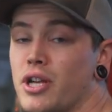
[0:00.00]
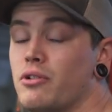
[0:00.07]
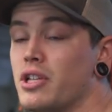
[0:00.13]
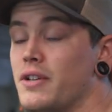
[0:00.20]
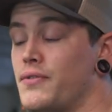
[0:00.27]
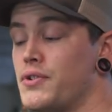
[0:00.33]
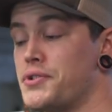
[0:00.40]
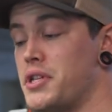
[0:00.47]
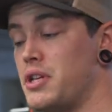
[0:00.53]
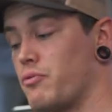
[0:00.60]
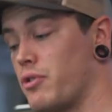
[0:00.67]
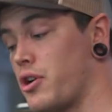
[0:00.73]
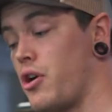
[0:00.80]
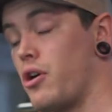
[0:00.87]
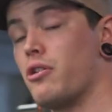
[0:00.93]
generally, if you see
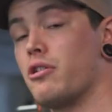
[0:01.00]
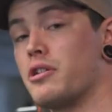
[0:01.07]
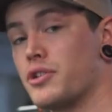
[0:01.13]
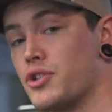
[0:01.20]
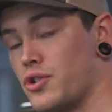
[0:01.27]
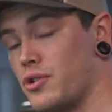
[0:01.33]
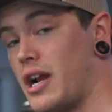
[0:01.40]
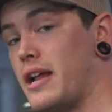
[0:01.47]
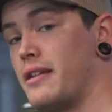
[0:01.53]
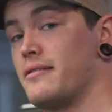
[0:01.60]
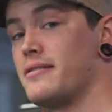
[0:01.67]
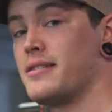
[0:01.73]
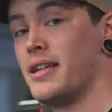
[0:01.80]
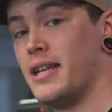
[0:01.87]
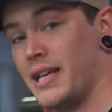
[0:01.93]
recurring
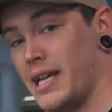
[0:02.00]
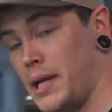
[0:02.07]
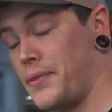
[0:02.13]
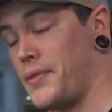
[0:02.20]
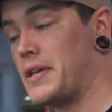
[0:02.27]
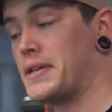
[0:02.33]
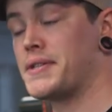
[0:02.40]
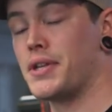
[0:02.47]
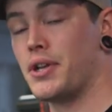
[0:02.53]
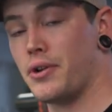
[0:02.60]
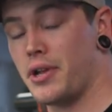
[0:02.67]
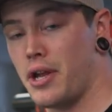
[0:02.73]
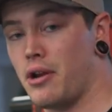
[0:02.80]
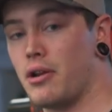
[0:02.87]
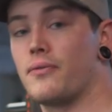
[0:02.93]
trends in things that you're
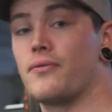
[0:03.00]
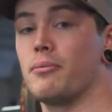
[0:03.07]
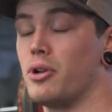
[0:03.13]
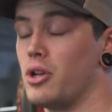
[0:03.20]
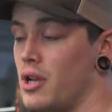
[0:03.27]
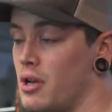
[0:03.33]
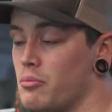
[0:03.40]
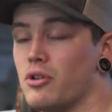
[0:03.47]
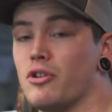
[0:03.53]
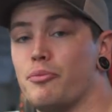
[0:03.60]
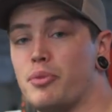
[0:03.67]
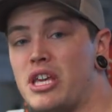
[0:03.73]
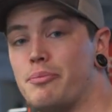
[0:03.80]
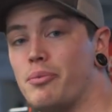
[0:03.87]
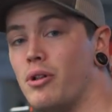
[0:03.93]
hearing from a number
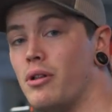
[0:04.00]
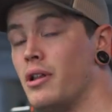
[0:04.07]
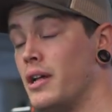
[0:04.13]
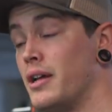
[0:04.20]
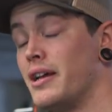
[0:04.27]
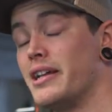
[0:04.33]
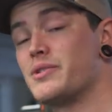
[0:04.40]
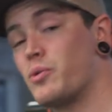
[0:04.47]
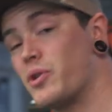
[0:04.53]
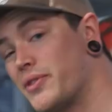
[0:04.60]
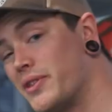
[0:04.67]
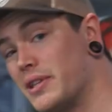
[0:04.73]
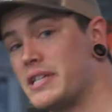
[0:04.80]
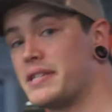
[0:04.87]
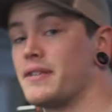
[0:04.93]
of people, it's
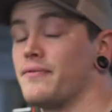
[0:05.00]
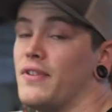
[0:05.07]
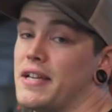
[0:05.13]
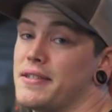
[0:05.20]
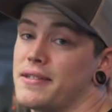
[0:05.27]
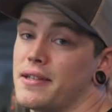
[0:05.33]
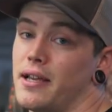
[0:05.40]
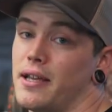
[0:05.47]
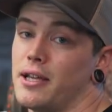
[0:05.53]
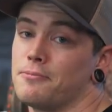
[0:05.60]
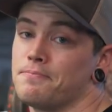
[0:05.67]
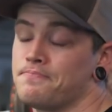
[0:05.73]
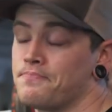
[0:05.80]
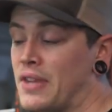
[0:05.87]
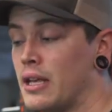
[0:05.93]
worth at least investigating.
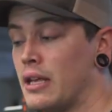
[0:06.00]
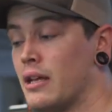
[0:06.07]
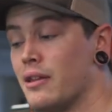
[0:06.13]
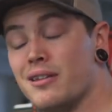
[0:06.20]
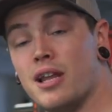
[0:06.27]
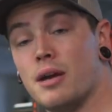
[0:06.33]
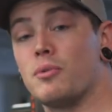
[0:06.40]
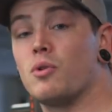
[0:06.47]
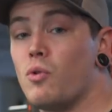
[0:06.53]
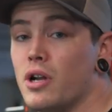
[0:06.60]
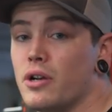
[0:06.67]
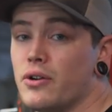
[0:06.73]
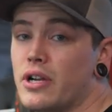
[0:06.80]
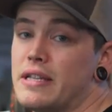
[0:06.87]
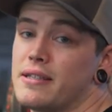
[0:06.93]
The number
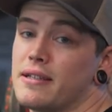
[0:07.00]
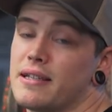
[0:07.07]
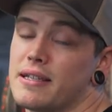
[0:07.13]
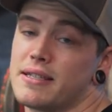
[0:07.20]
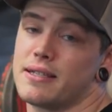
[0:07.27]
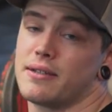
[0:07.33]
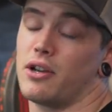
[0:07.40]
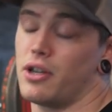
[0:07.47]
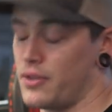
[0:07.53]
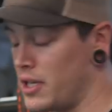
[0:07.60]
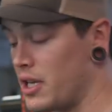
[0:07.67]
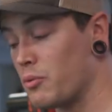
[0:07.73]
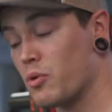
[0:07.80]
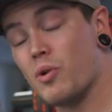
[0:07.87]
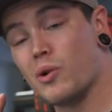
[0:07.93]
one reason to, or the
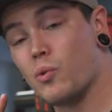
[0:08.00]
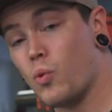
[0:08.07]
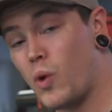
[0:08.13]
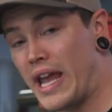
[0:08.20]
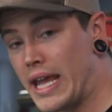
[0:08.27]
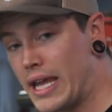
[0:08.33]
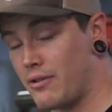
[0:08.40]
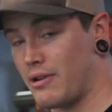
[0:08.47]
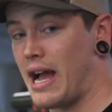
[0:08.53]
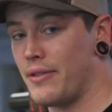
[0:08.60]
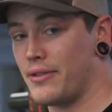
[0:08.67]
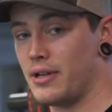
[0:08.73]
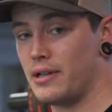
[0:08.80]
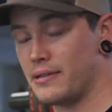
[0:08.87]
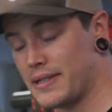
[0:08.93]
number one way
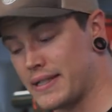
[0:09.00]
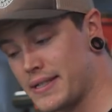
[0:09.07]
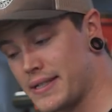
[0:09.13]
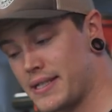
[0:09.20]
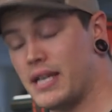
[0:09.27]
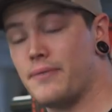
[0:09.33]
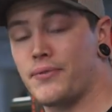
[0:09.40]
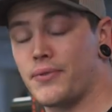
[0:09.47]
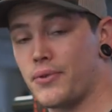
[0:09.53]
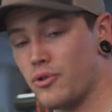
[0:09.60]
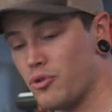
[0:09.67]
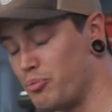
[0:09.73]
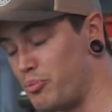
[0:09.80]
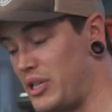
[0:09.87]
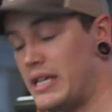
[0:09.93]
rather, to sift
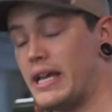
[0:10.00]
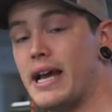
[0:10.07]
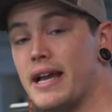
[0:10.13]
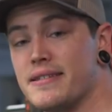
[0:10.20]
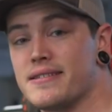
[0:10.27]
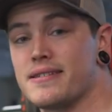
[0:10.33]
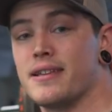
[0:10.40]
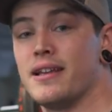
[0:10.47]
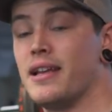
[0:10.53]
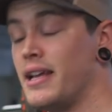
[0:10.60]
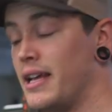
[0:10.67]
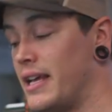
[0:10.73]
through BS